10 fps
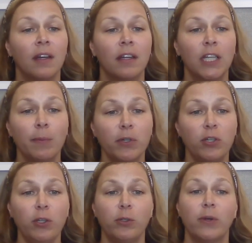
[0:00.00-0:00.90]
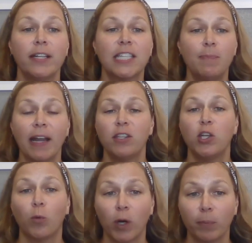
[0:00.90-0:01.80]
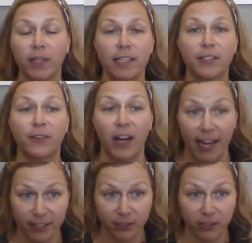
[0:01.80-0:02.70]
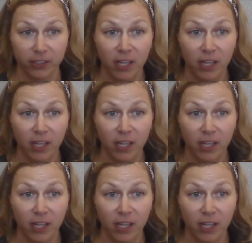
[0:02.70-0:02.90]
Number two, inspect your workplace for hazards.